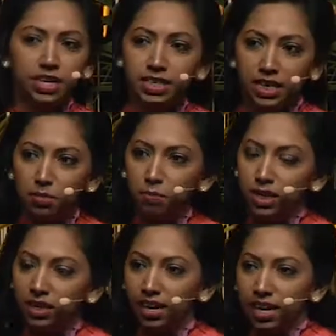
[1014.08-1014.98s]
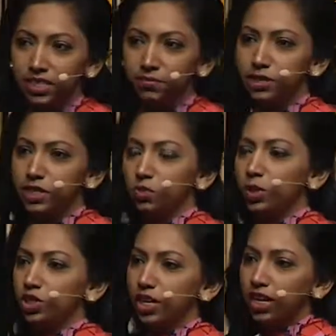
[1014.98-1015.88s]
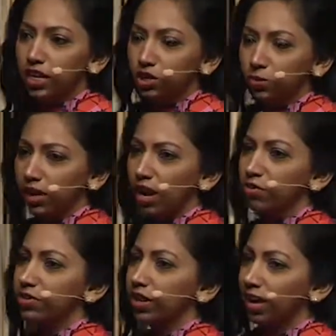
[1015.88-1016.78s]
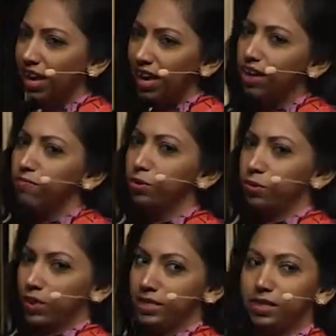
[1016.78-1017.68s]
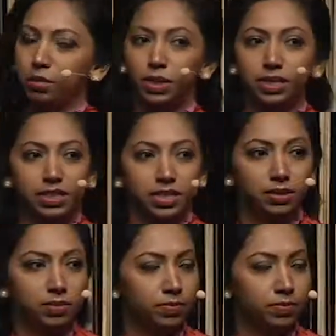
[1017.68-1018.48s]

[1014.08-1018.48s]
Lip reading: Team building activities which take into account everyone's ability.